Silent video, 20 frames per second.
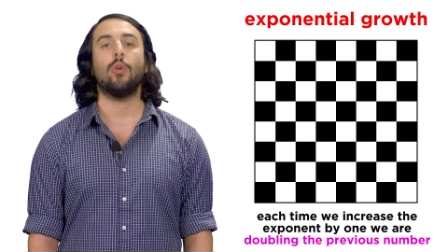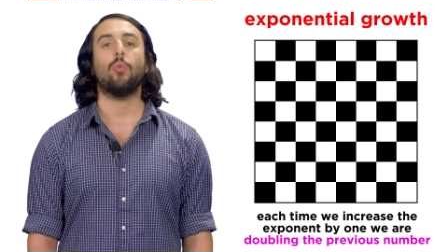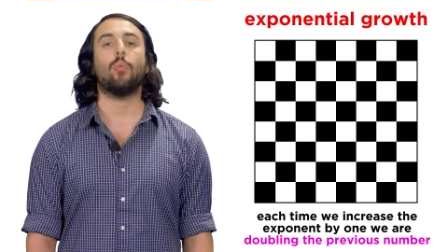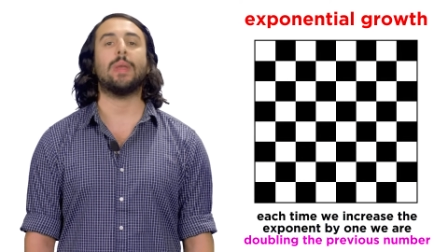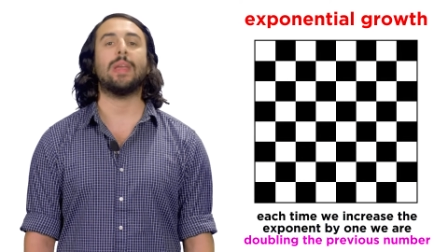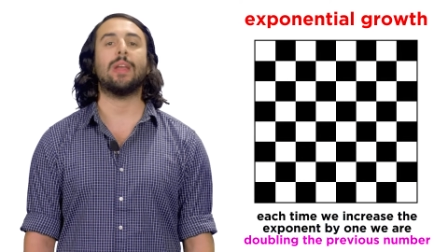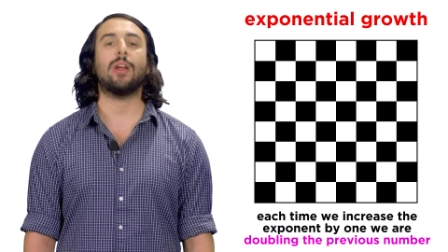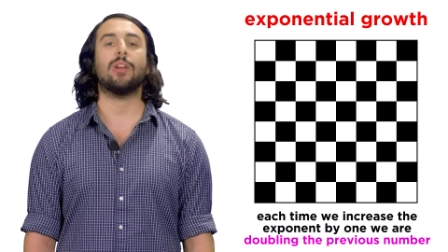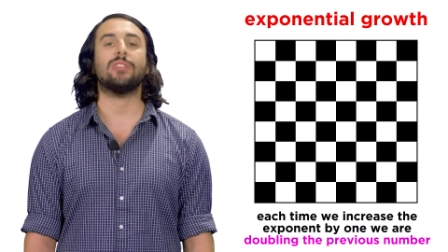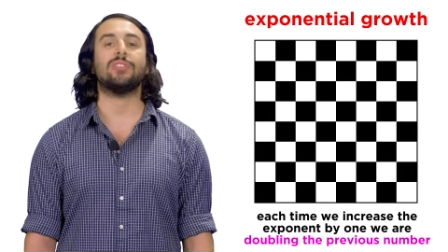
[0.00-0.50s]

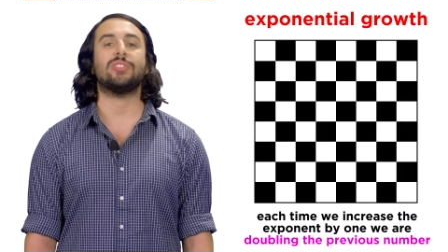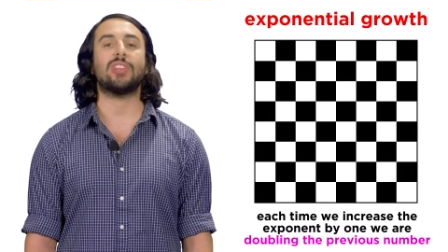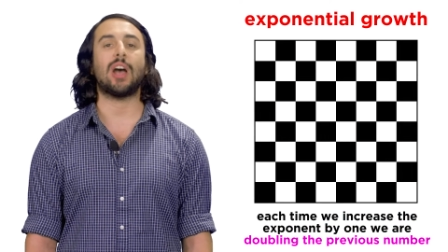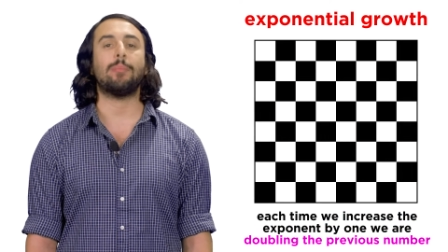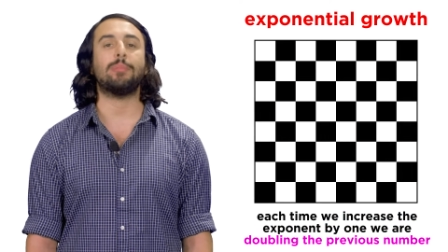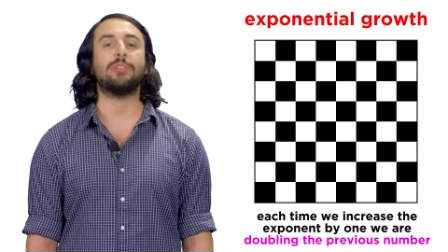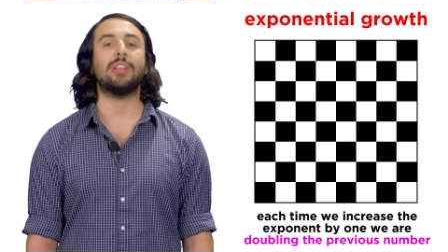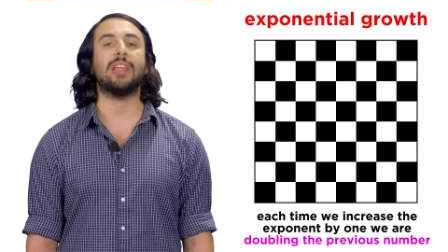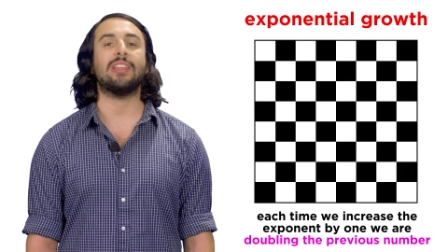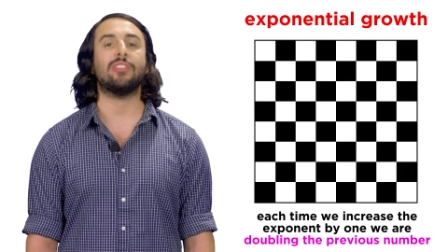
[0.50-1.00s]
we are
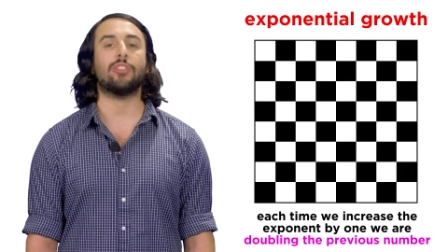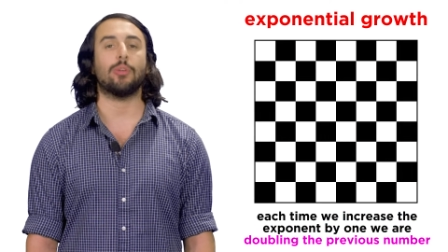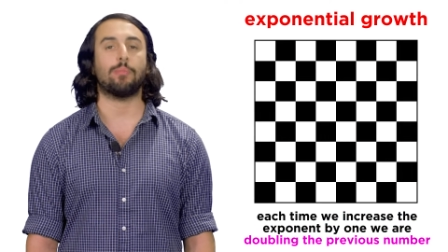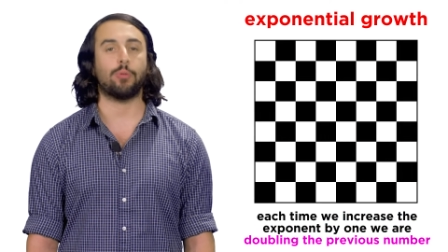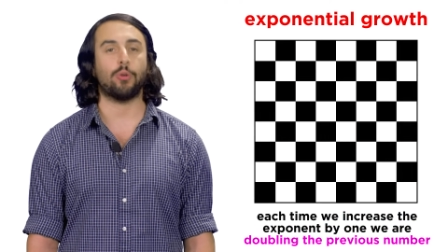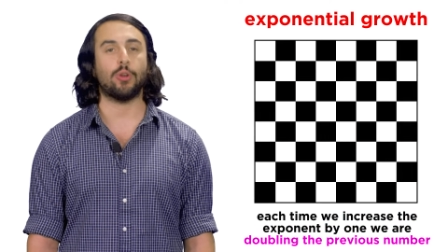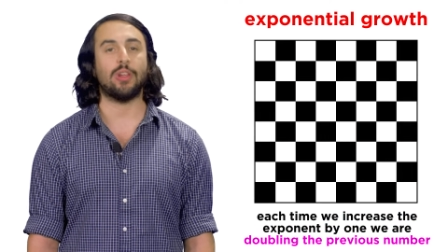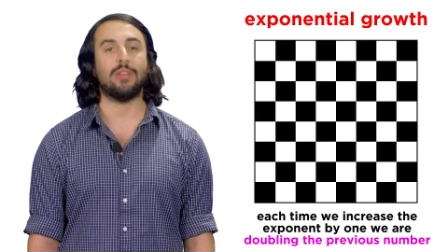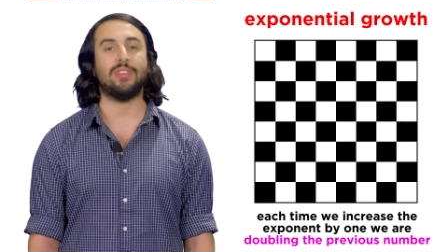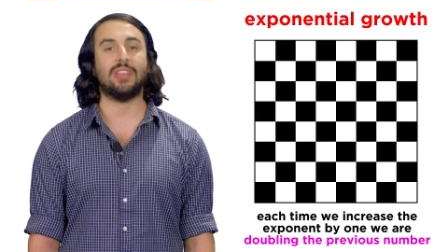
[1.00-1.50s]
doubling the
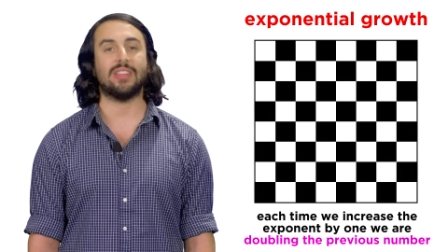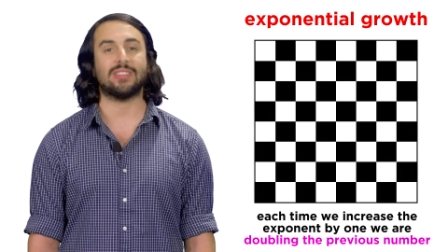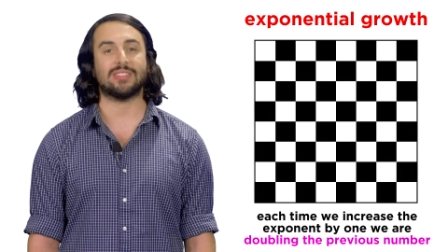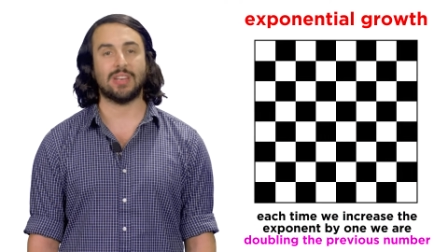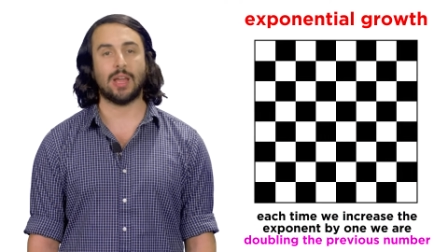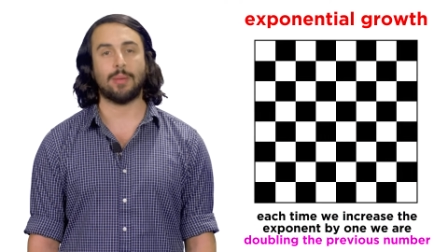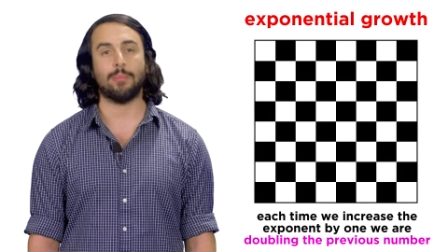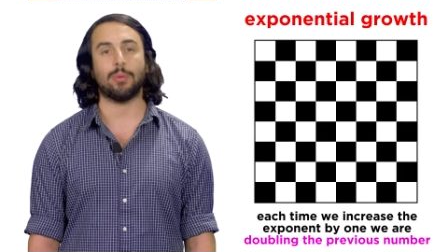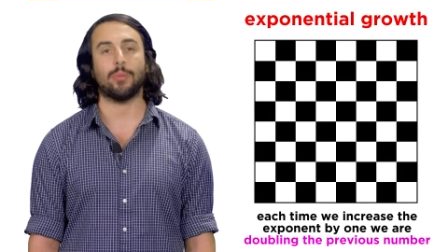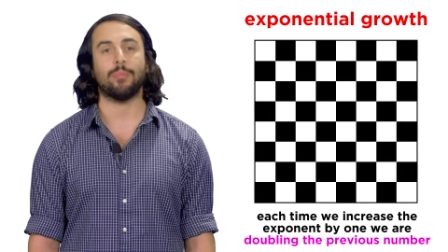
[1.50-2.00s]
previous
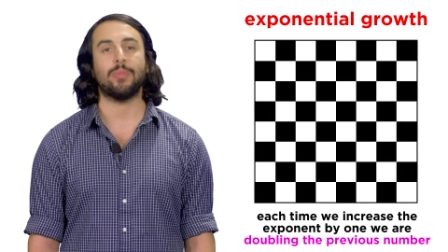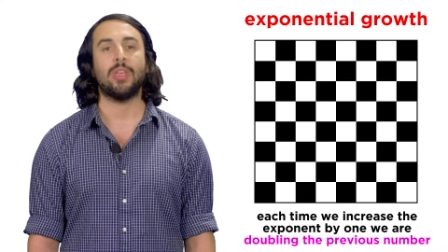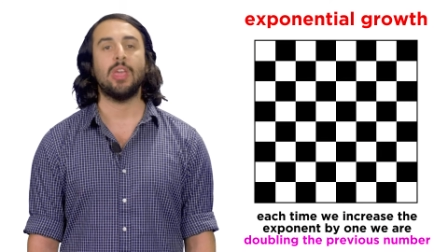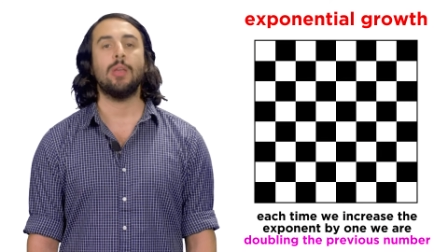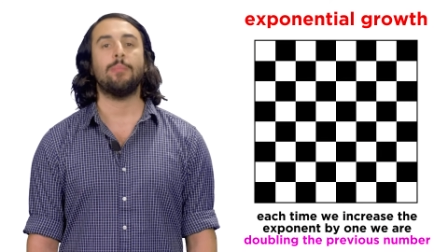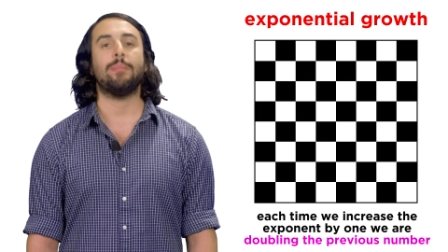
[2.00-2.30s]
number,